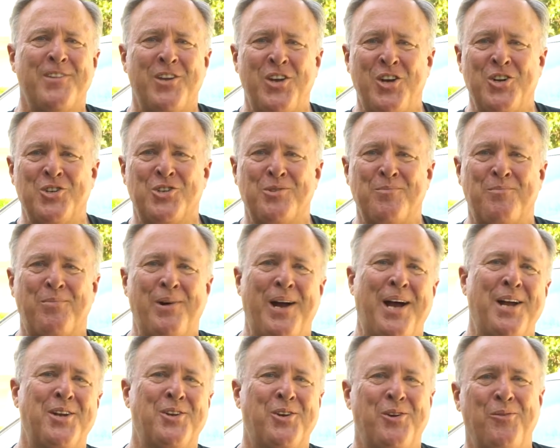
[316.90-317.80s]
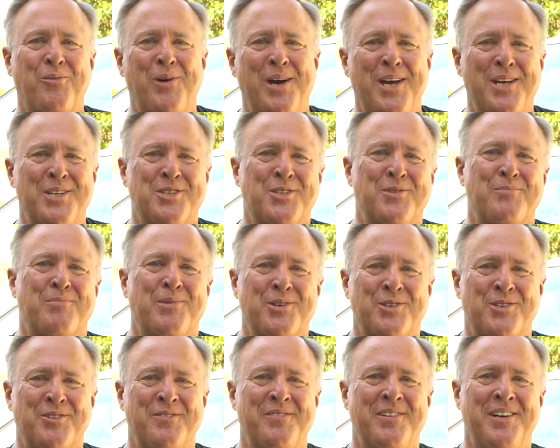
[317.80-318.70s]
Here's some practical ways to
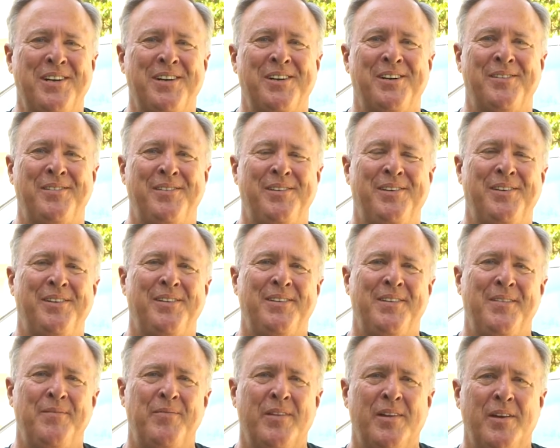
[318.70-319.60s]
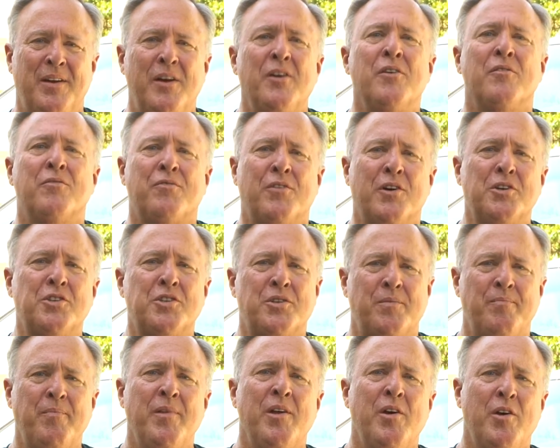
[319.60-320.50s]
persevere.
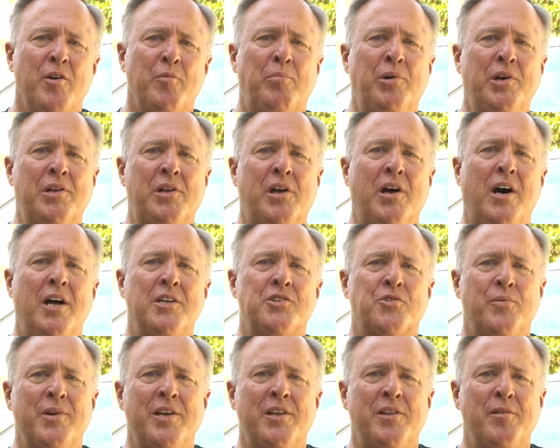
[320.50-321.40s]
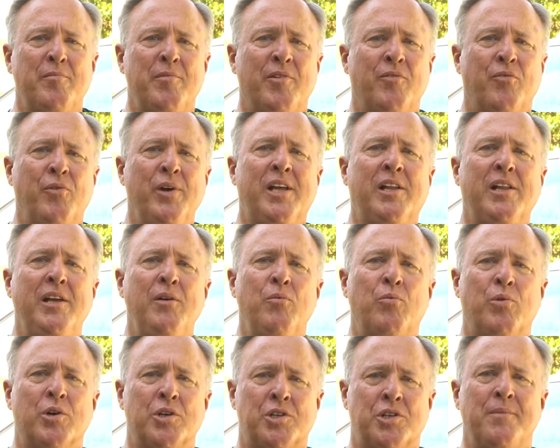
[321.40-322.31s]
First, put God's rhythm of weekly
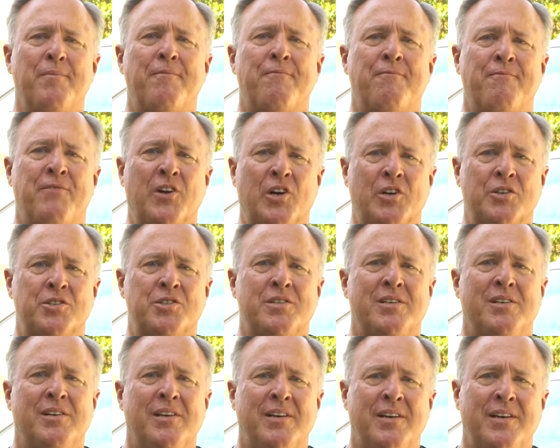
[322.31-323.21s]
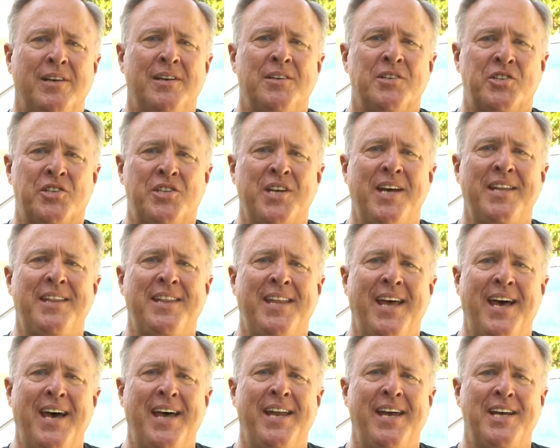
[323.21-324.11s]
worship first. Set
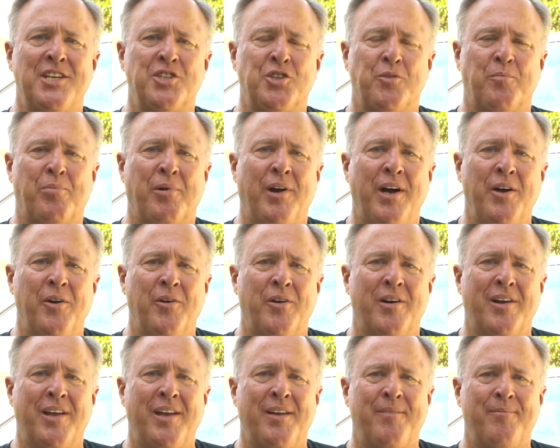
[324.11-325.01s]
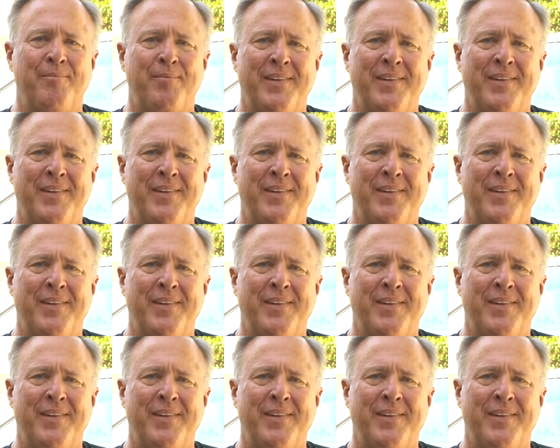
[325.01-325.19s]
that as a priority.